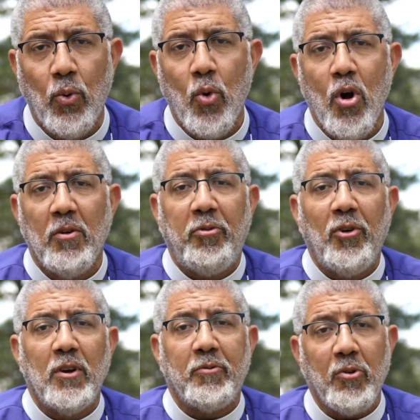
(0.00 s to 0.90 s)
a world
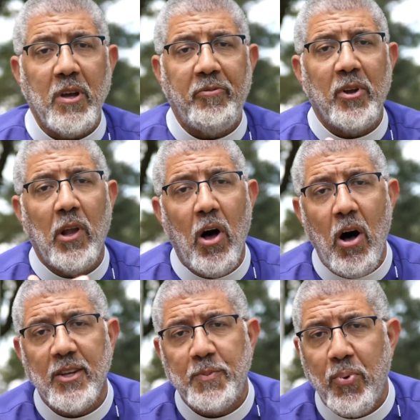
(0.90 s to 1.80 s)
full of grief and
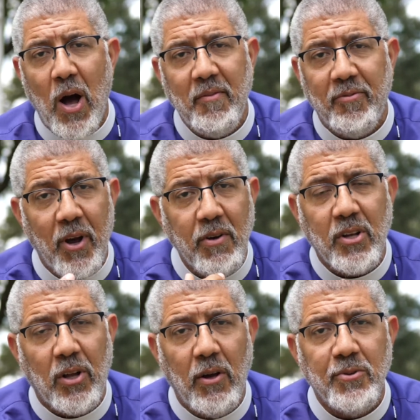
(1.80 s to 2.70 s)
loss, brought very
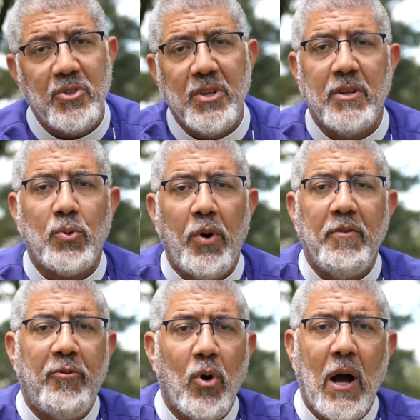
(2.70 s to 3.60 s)
close in the
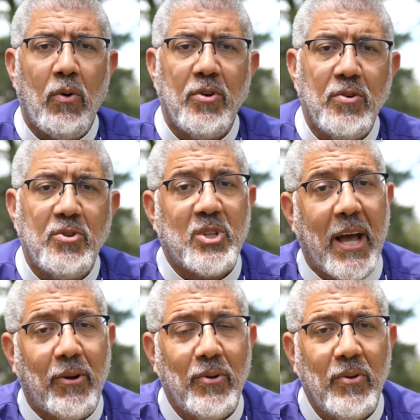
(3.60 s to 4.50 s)
24-hour news
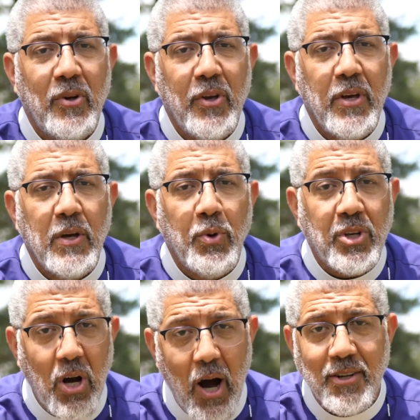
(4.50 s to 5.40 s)
cycle, we
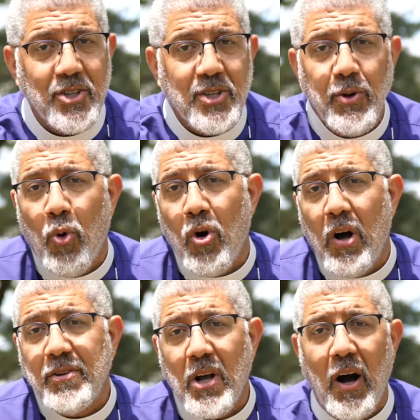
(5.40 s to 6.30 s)
consciously or
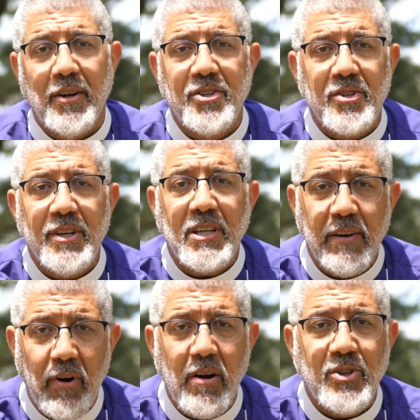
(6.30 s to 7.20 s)
unconsciously
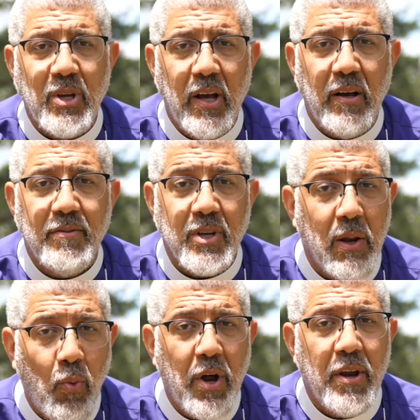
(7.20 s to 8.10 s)
give ourselves
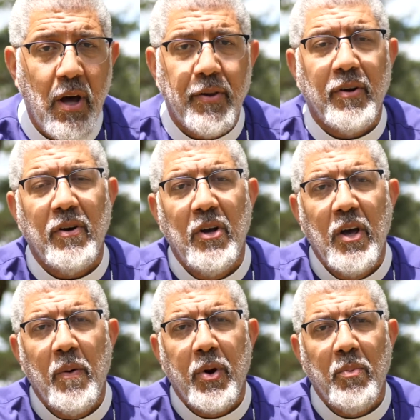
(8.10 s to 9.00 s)
and one another
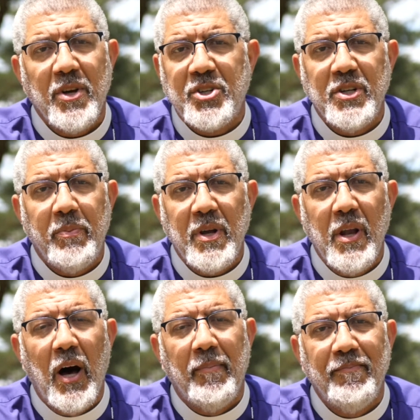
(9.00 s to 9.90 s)
permission to be
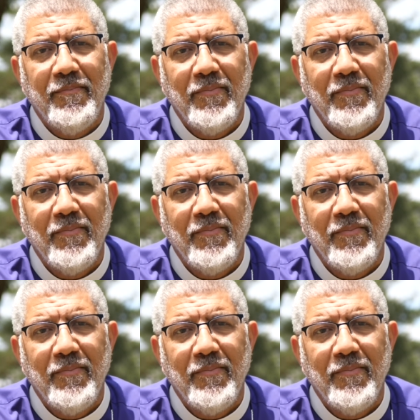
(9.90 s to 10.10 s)
numb.